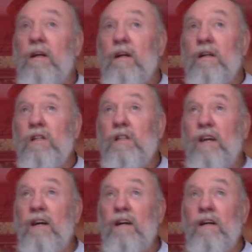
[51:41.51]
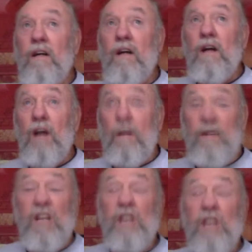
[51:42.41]
That's I
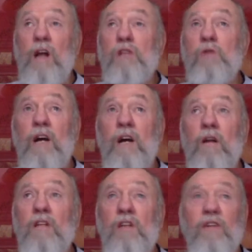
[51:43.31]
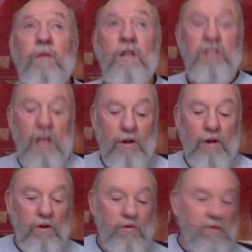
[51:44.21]
miss it as well, Swank. You know, that's the thing with this time of
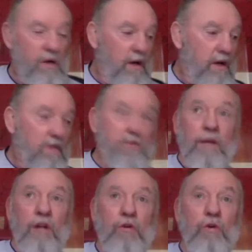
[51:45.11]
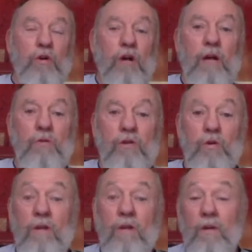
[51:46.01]
year. Something to do, you got to get up and
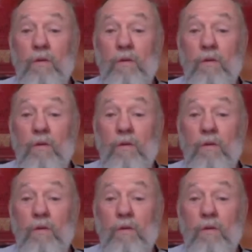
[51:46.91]
do it, haven't you?